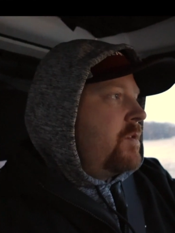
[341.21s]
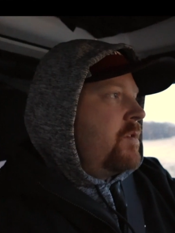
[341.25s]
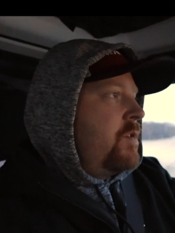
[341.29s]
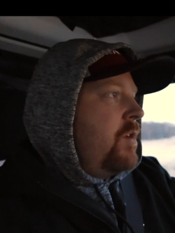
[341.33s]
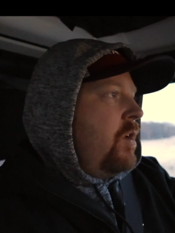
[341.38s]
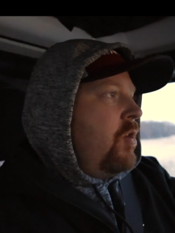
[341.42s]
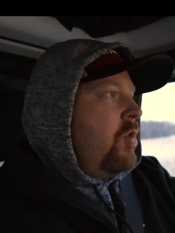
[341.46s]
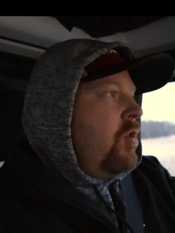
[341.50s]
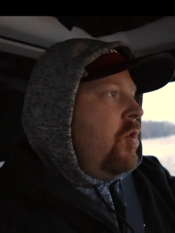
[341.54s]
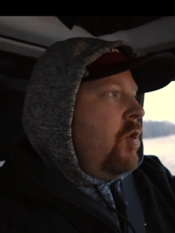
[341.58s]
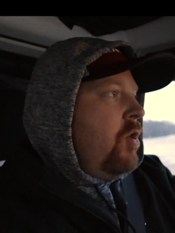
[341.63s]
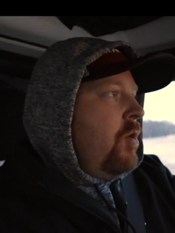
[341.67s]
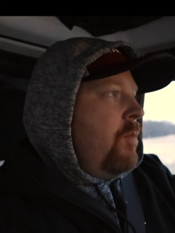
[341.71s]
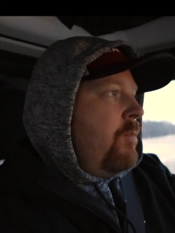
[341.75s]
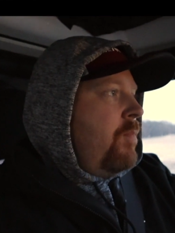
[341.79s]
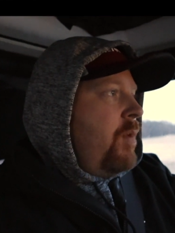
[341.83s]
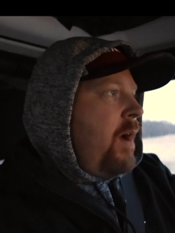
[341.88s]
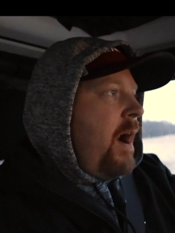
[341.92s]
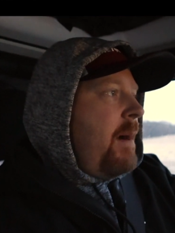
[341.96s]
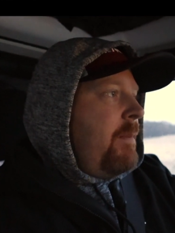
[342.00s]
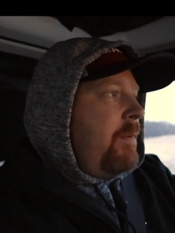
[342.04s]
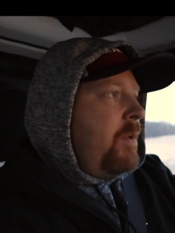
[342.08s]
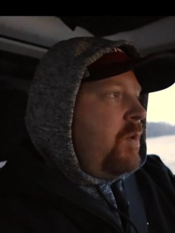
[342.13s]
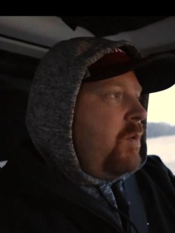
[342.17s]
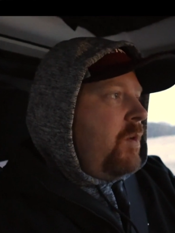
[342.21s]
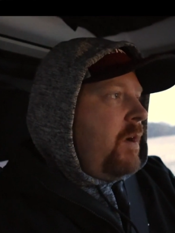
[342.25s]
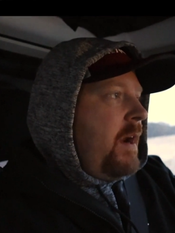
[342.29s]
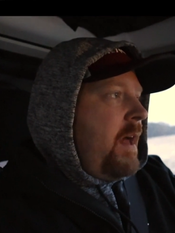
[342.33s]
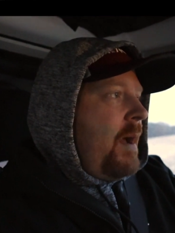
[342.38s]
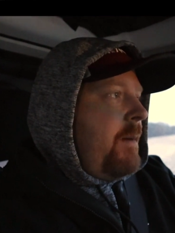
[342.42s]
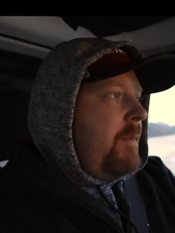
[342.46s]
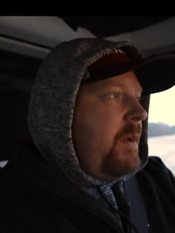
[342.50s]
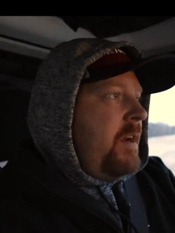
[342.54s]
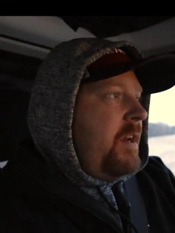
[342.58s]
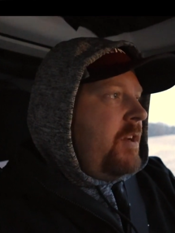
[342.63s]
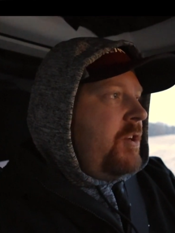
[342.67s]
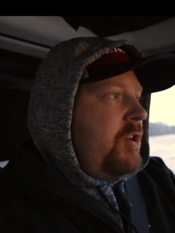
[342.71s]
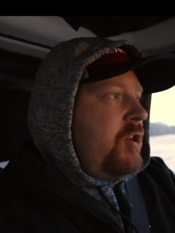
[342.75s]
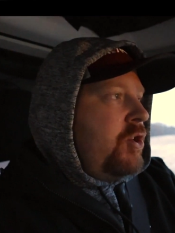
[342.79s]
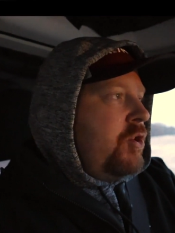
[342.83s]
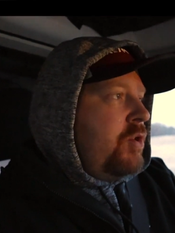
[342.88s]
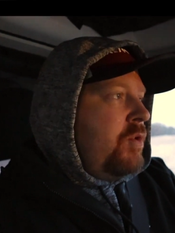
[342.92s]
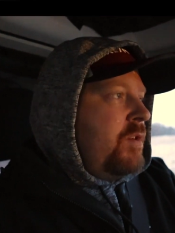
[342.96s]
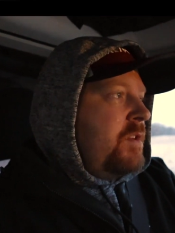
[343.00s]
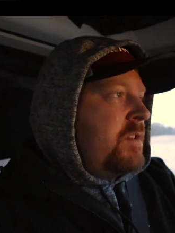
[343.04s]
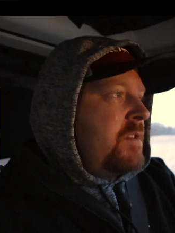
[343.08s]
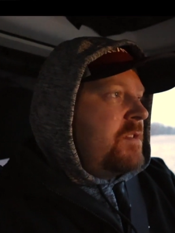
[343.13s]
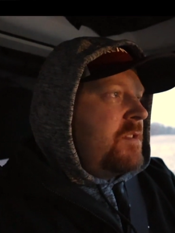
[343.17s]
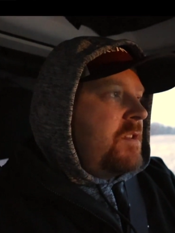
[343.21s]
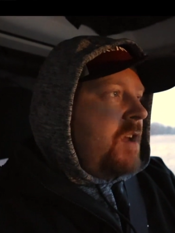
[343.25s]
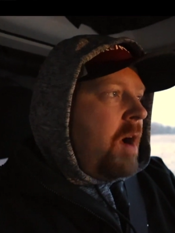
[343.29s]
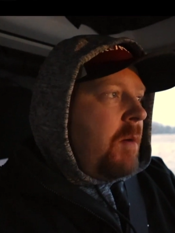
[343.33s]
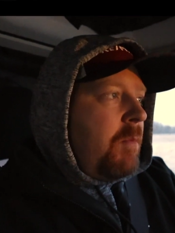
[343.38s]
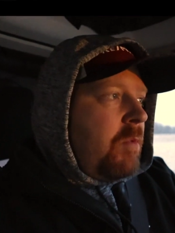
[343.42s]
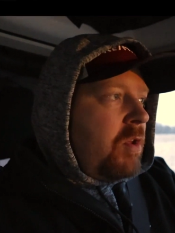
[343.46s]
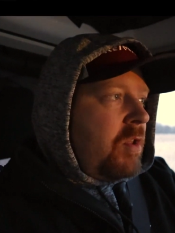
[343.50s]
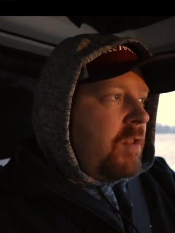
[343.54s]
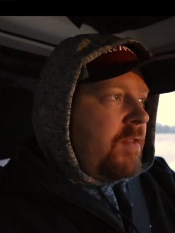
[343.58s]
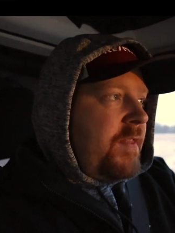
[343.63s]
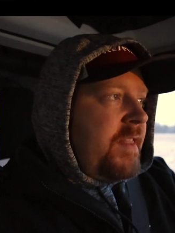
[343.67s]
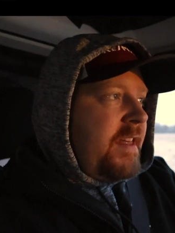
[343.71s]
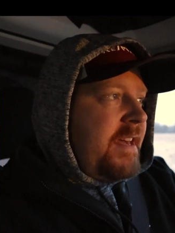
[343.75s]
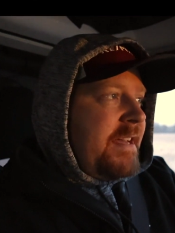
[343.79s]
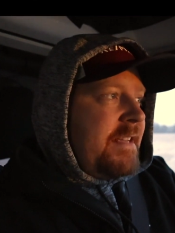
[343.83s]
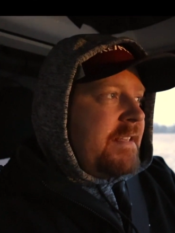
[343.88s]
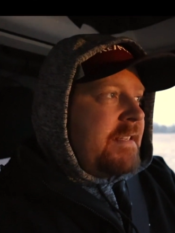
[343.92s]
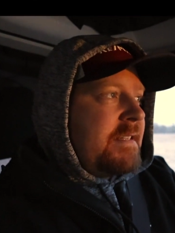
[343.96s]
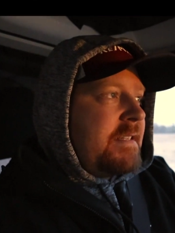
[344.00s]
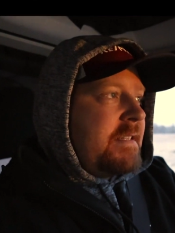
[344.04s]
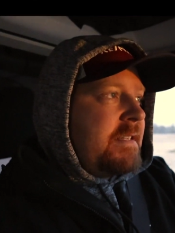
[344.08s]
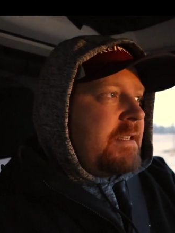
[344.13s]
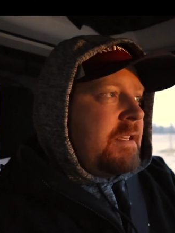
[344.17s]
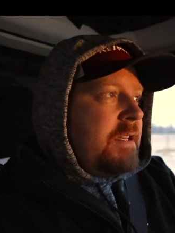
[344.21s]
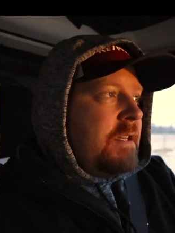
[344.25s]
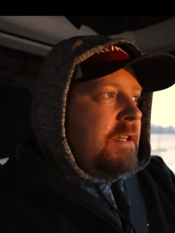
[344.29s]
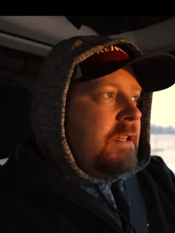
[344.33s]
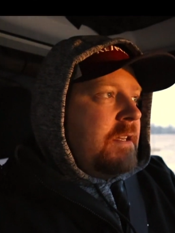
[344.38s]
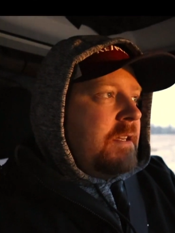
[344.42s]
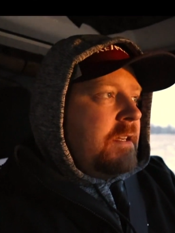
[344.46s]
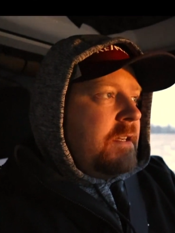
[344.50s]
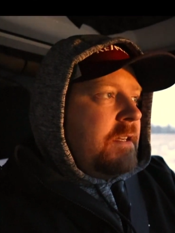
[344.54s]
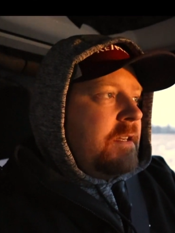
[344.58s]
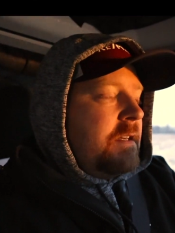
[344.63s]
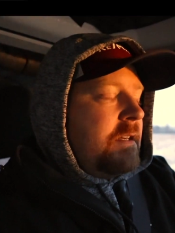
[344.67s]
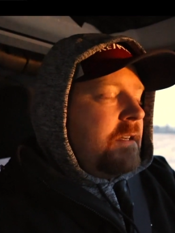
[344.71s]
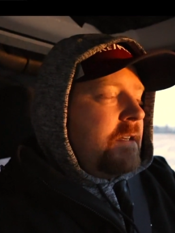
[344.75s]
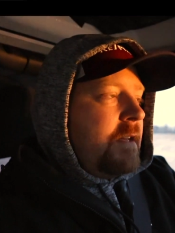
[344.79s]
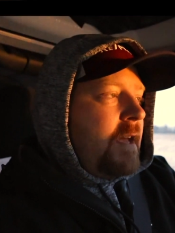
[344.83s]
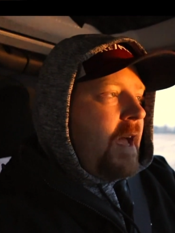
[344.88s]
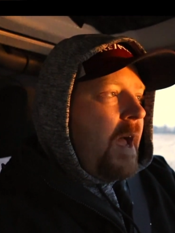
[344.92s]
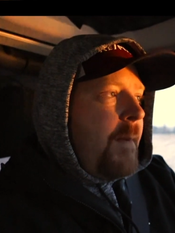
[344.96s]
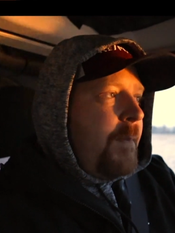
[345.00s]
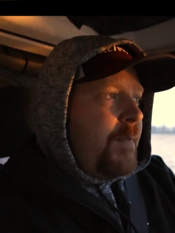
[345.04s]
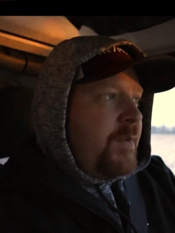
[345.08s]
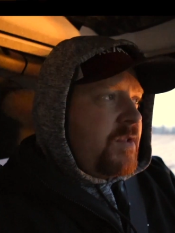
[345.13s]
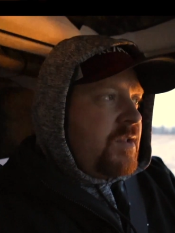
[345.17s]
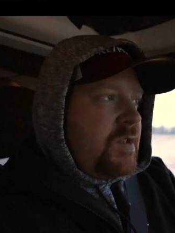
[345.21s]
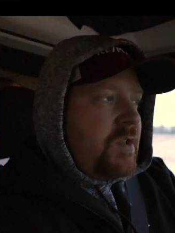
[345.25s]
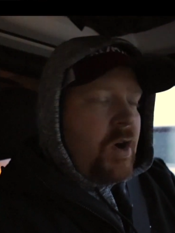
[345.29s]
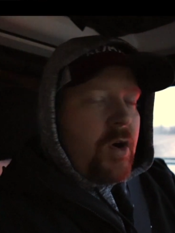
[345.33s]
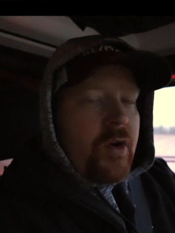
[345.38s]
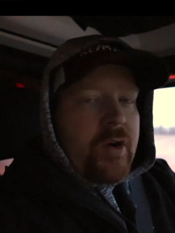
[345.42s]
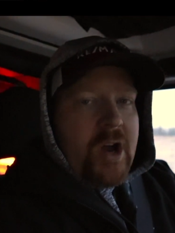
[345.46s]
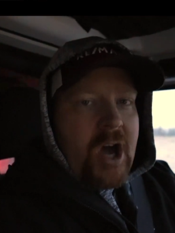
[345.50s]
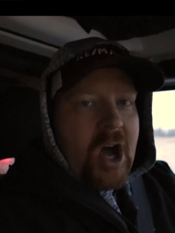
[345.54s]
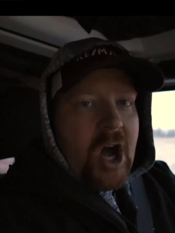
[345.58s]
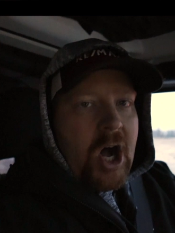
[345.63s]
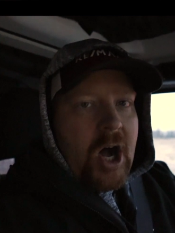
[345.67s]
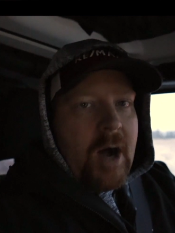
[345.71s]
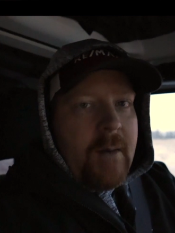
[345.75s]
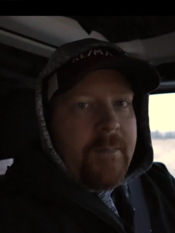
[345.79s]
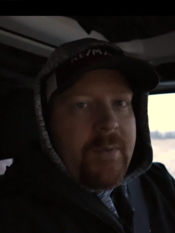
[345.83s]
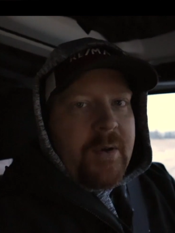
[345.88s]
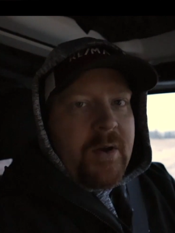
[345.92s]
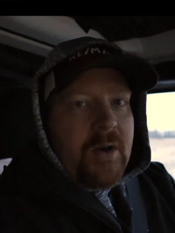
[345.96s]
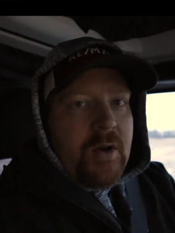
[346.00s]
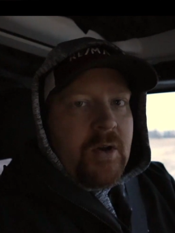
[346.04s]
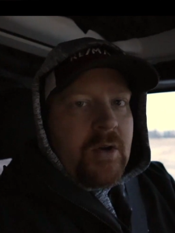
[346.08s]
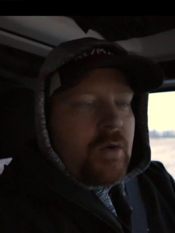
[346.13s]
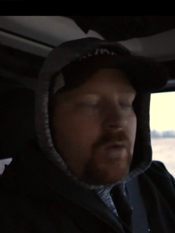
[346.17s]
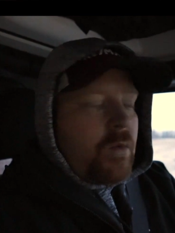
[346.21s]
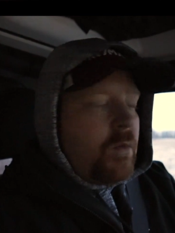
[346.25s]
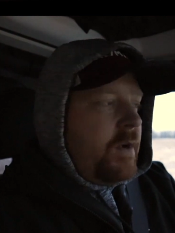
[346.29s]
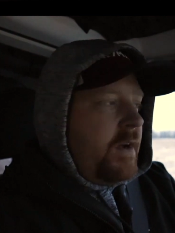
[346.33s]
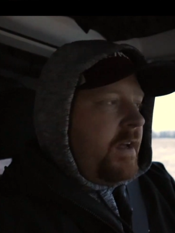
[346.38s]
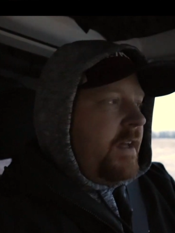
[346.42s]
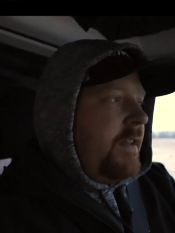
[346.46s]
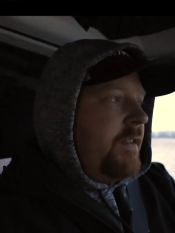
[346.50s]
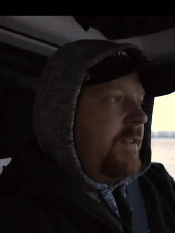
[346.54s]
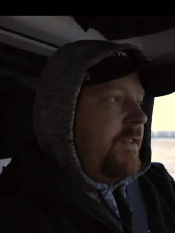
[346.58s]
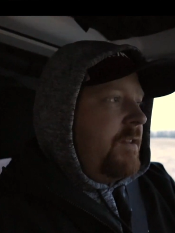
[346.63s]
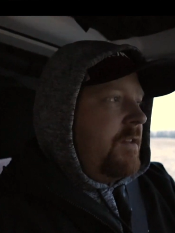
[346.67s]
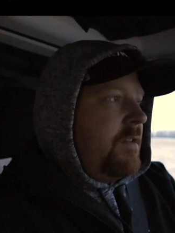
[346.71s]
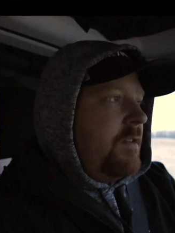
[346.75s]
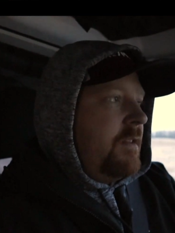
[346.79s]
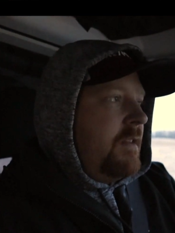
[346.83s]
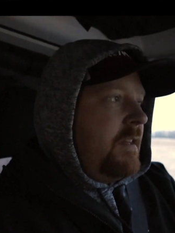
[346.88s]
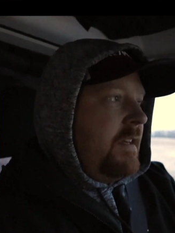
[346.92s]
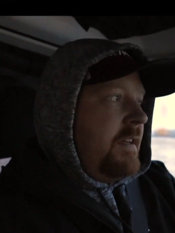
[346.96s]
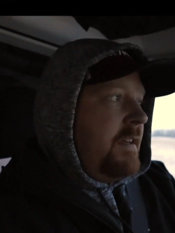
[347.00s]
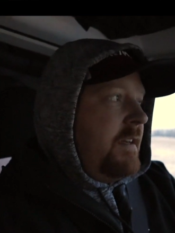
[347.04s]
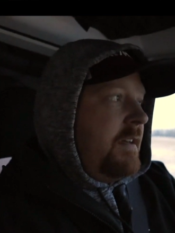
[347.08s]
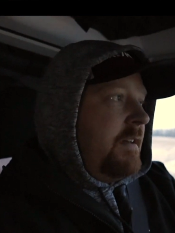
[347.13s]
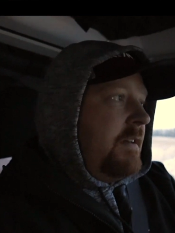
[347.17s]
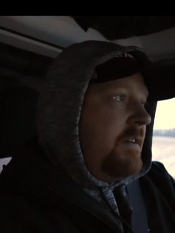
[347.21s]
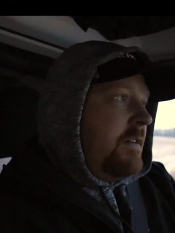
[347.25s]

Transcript: So probably what I'm gonna do is double this episode up with the